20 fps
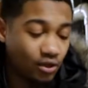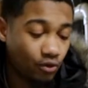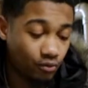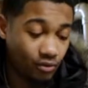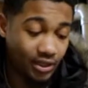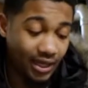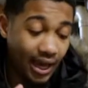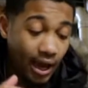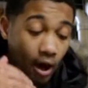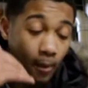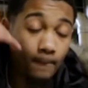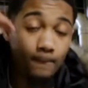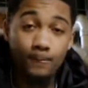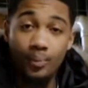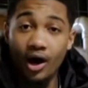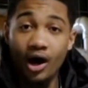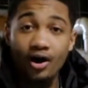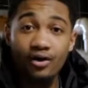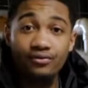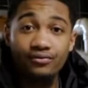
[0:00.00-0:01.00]
get
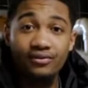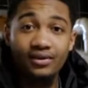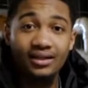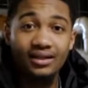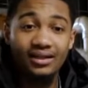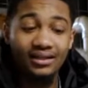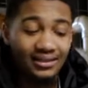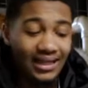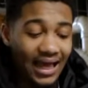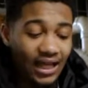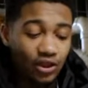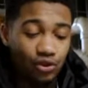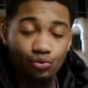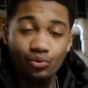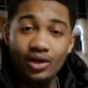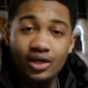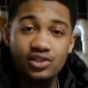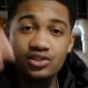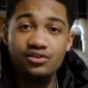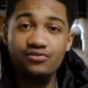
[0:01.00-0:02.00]
above that
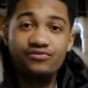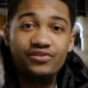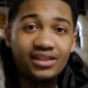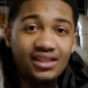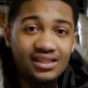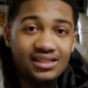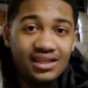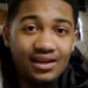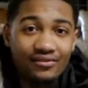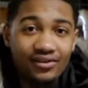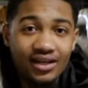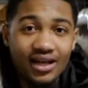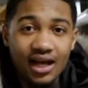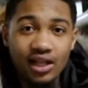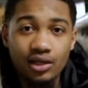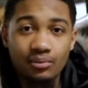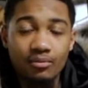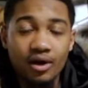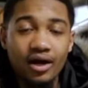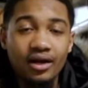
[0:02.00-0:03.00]

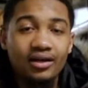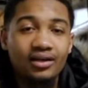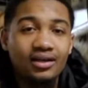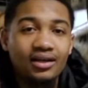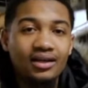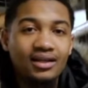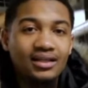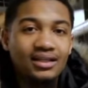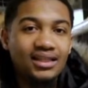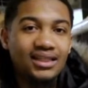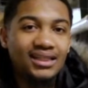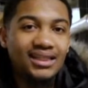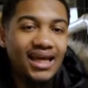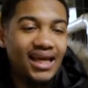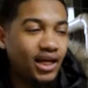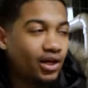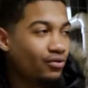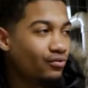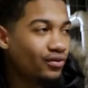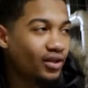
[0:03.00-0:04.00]
$357 mark, then
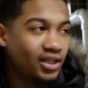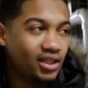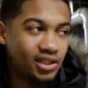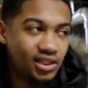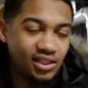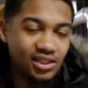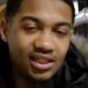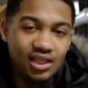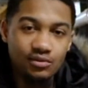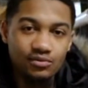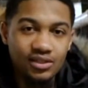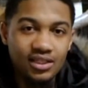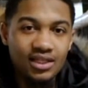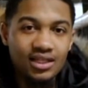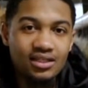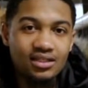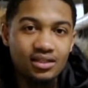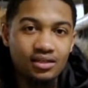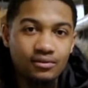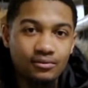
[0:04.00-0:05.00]
it really just seems
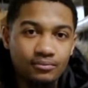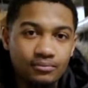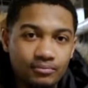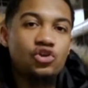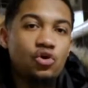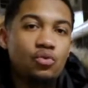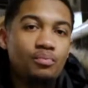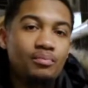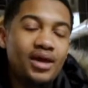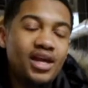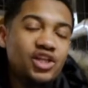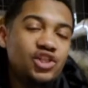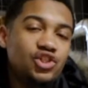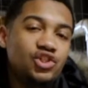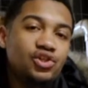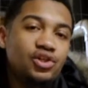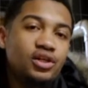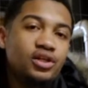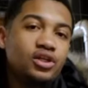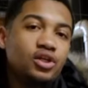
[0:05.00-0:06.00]
easy. So make
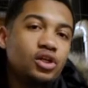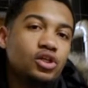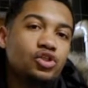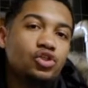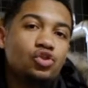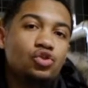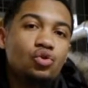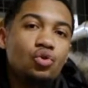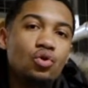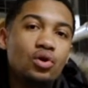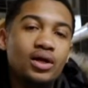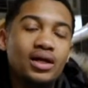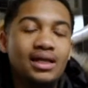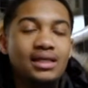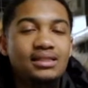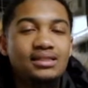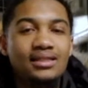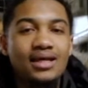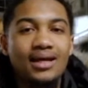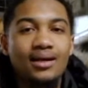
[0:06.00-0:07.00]
sure your store
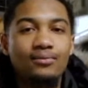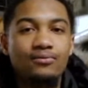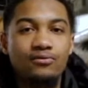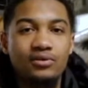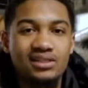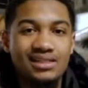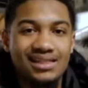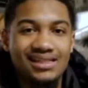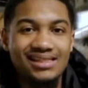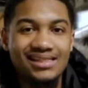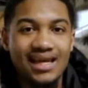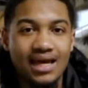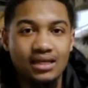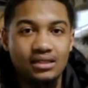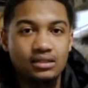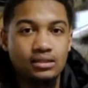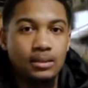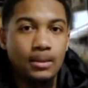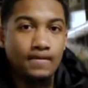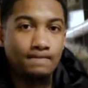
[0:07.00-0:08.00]
is set up for
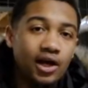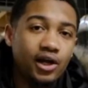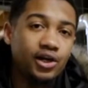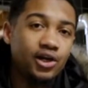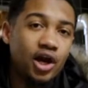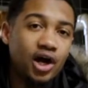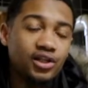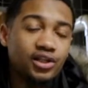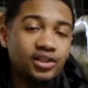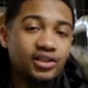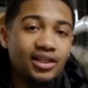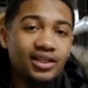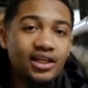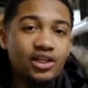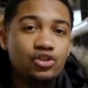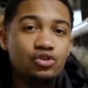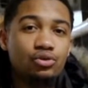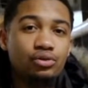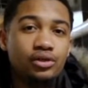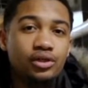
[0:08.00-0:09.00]
success. Another thing
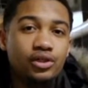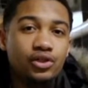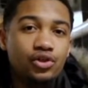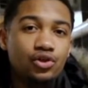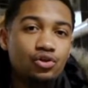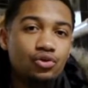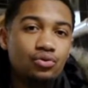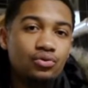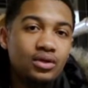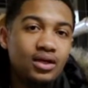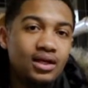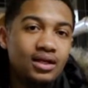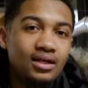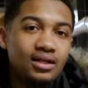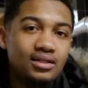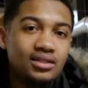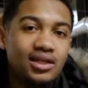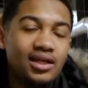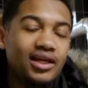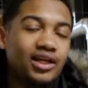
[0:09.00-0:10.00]
that you can do
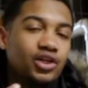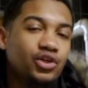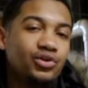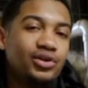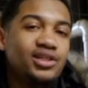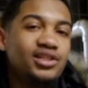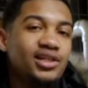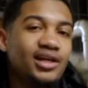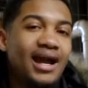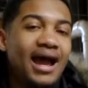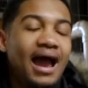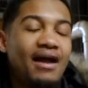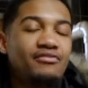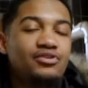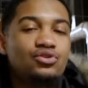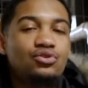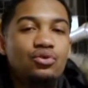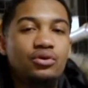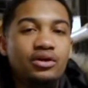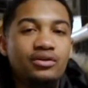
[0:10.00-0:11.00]
to increase your
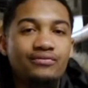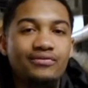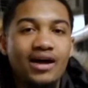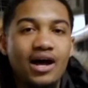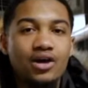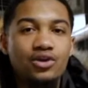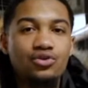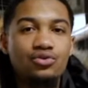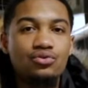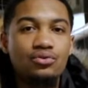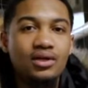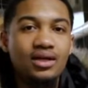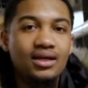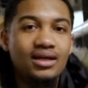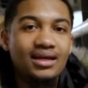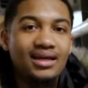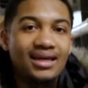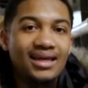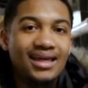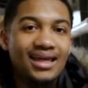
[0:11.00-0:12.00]
average order value
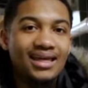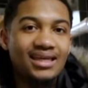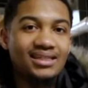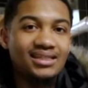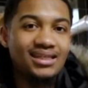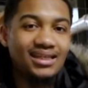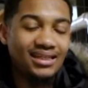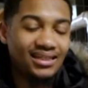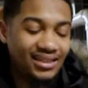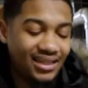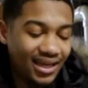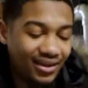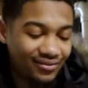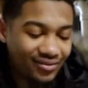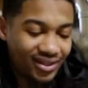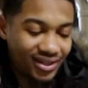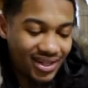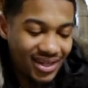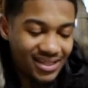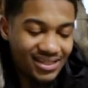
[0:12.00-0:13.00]
is to
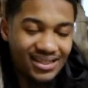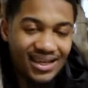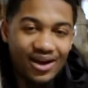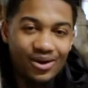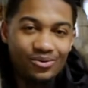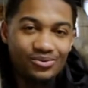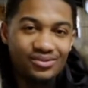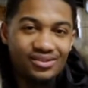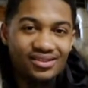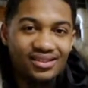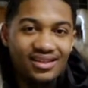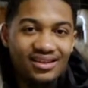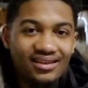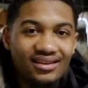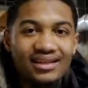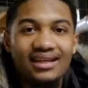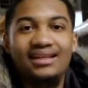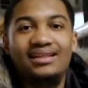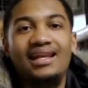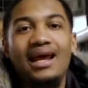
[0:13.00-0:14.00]
give discounts.
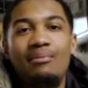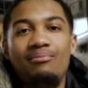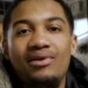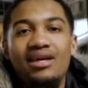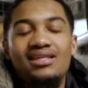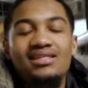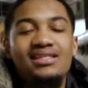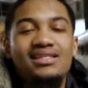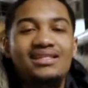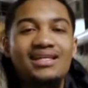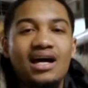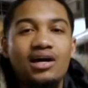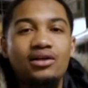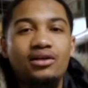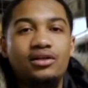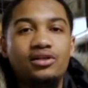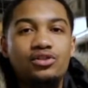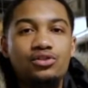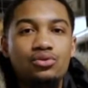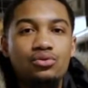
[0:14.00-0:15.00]
And that may seem
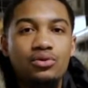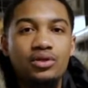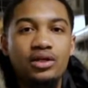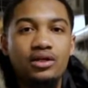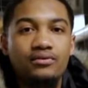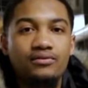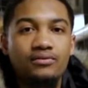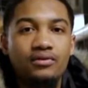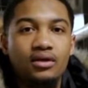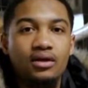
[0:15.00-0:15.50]
counterintuitive,